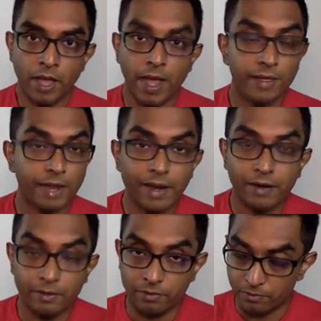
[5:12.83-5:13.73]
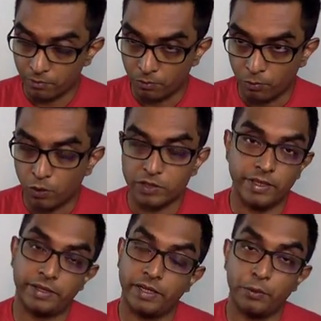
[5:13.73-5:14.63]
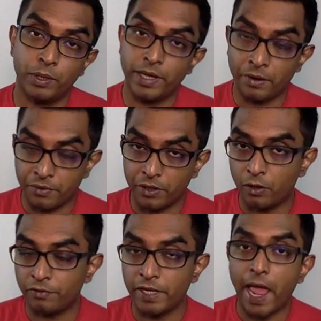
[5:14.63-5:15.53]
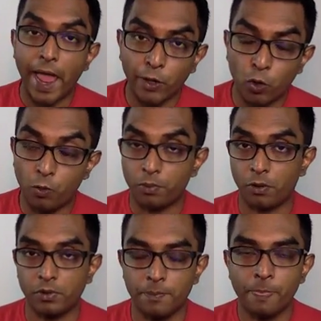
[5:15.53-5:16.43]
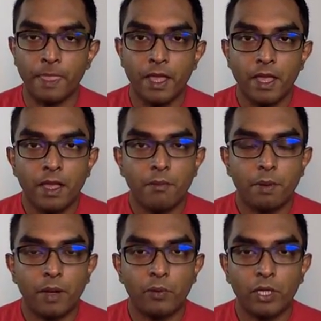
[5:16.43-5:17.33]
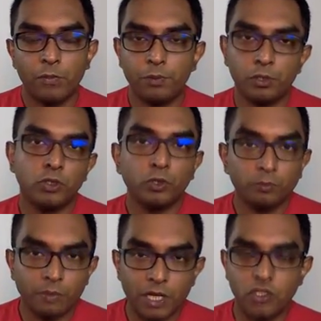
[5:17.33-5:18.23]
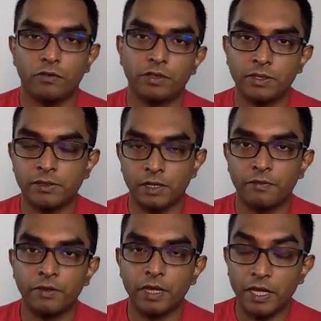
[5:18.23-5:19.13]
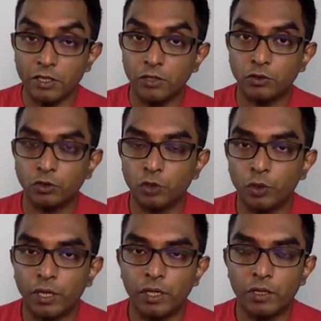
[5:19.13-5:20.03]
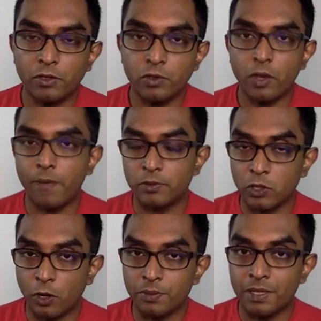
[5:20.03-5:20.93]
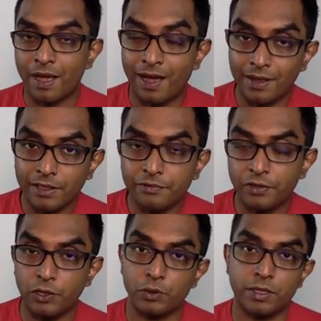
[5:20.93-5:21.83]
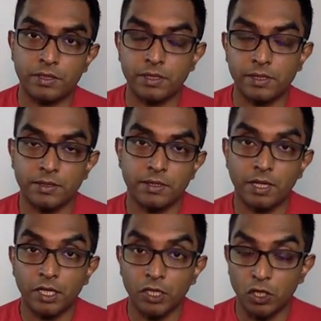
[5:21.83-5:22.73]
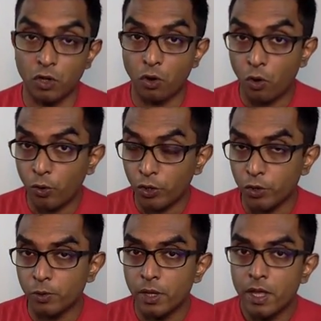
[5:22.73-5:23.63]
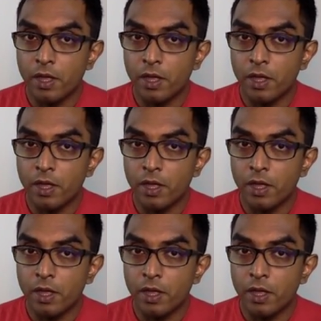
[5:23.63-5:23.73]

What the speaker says: and that most certainly will get rid of the echo problem. But when you put too much of this stuff in your studio, it also absorbs other frequencies in your audio,